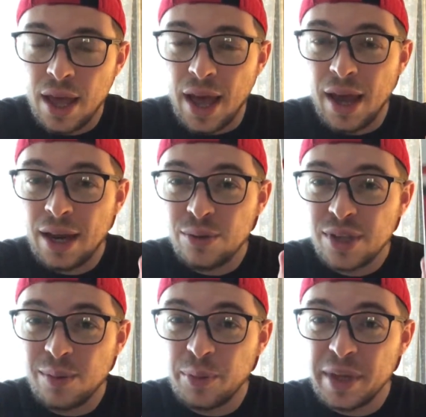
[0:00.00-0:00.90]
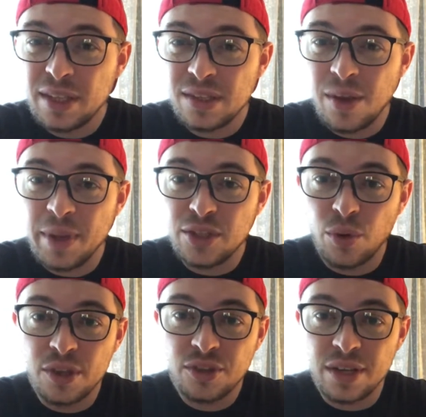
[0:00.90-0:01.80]
And I was able to pick this up at
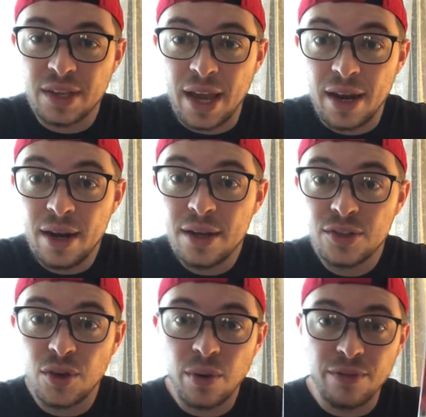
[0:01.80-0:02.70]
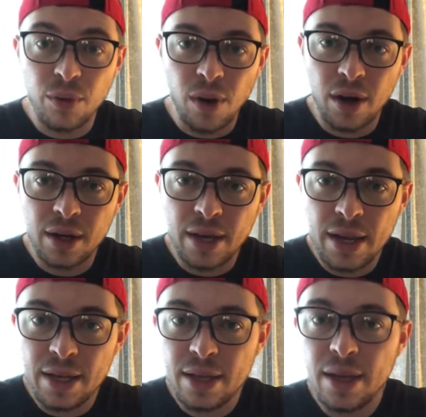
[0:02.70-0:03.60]
Toys R Us Canada. So if you are
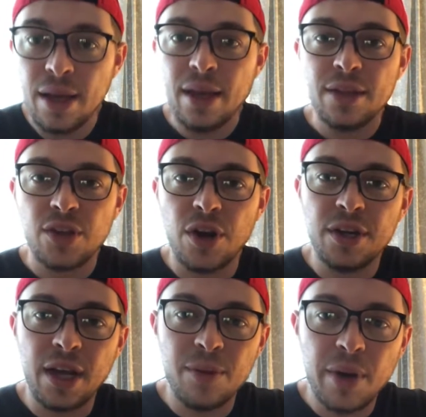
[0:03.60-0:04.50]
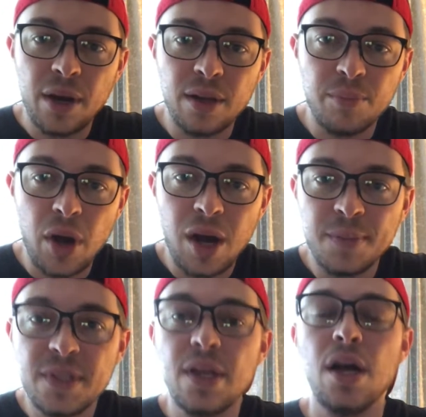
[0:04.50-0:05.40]
Canadian, it's hard to get American
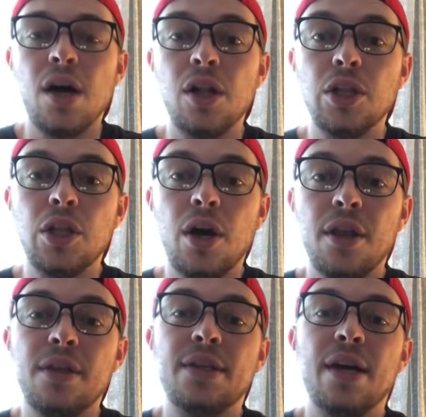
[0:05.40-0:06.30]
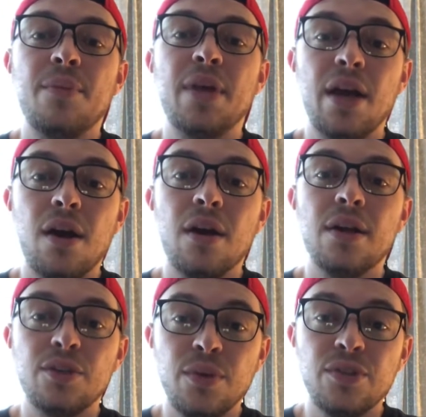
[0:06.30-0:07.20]
Pops. A lot of the time they are
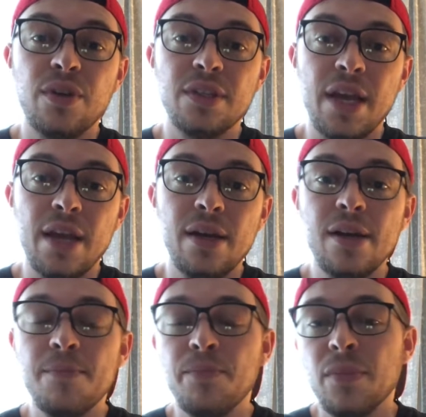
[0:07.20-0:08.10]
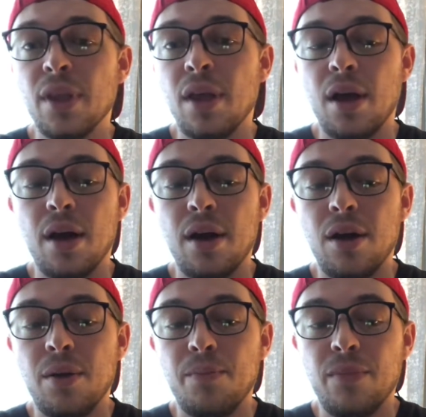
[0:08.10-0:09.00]
at Toys R Us Canada
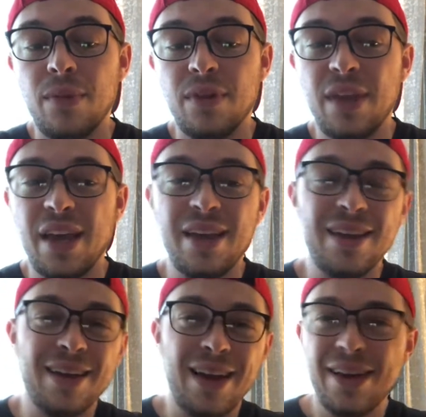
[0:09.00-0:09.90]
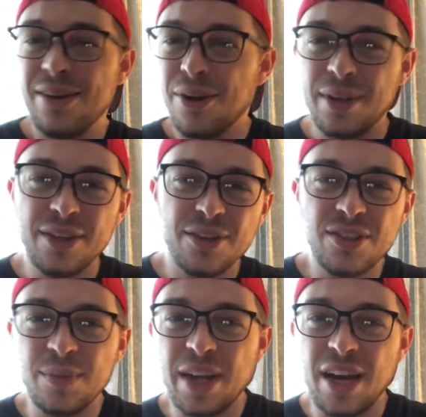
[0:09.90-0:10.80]
um, they I don't know they just
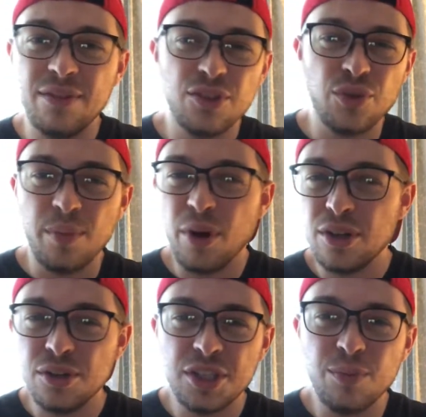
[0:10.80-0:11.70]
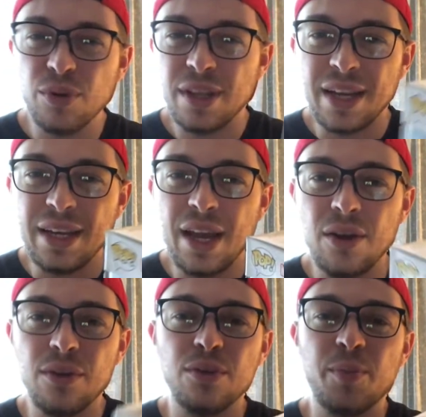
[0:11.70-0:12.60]
seem to have this joint partnership where they can get
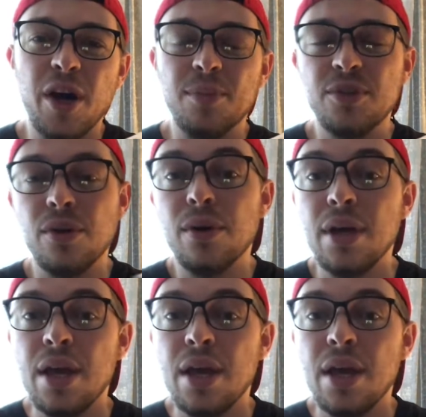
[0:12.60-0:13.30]
all those pops so